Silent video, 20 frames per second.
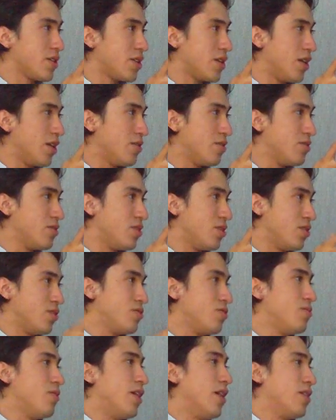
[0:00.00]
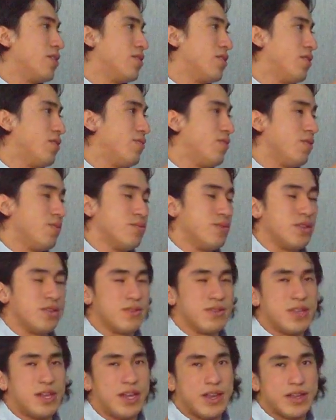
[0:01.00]
get distracted from
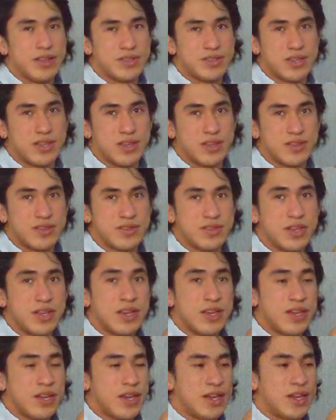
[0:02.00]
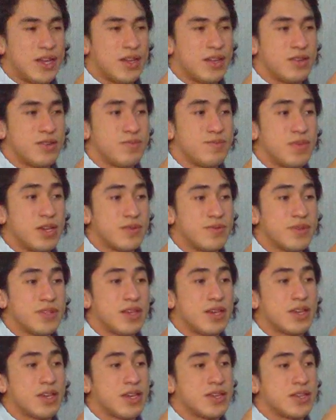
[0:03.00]
their classes, and maybe
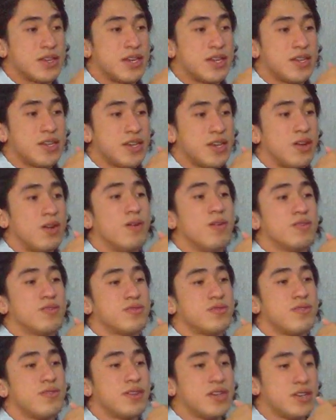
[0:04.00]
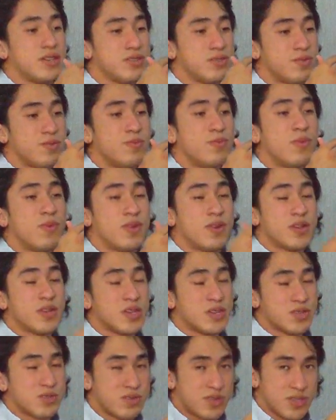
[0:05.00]
they can get also more
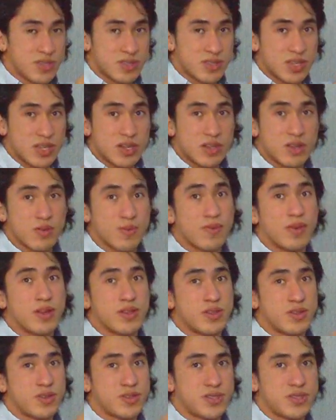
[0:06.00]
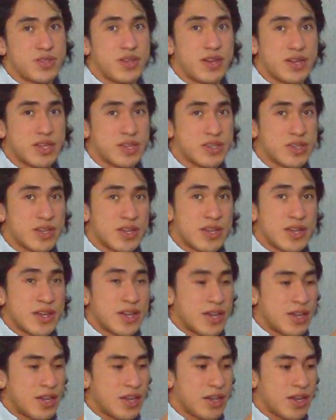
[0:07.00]
interested in what they're studying,
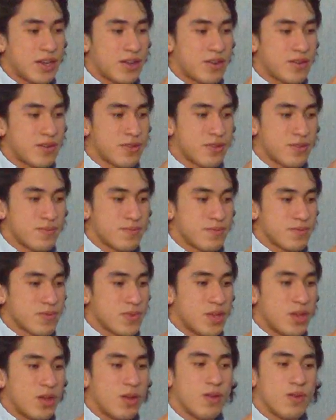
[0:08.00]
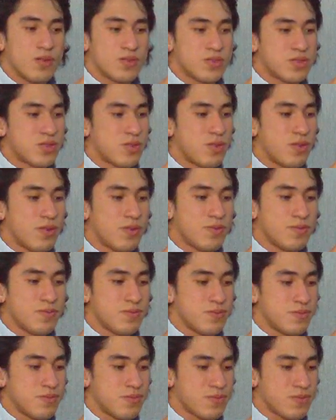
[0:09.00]
and
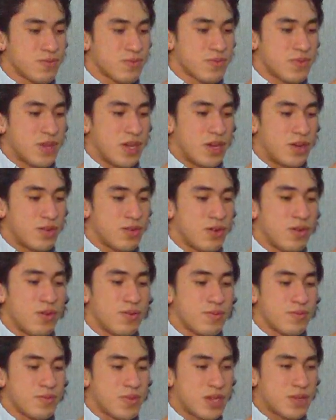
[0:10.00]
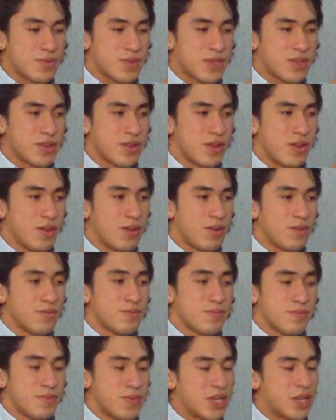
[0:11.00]
also, I don't know, maybe
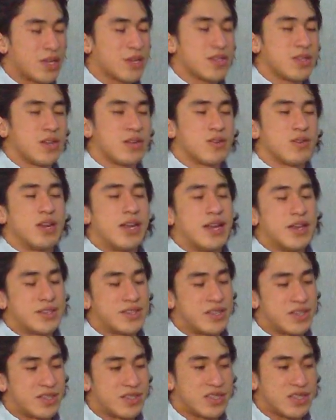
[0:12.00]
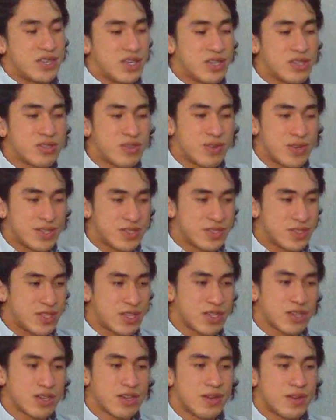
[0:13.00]
making their classes interesting,